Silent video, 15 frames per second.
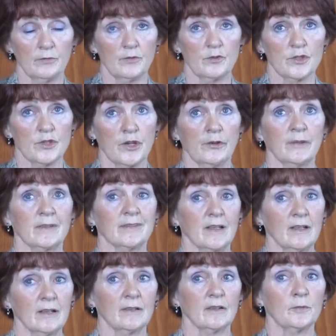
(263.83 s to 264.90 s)
generic
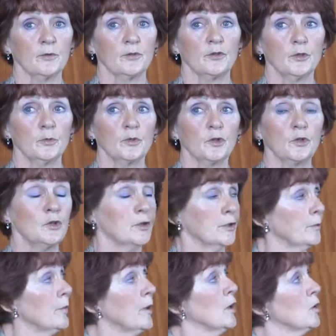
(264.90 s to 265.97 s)
skills, I suppose you would call
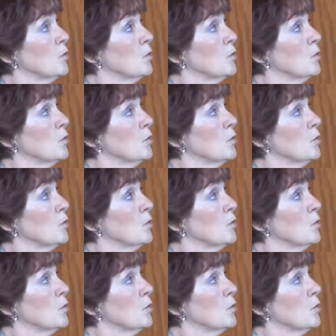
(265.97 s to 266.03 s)
them,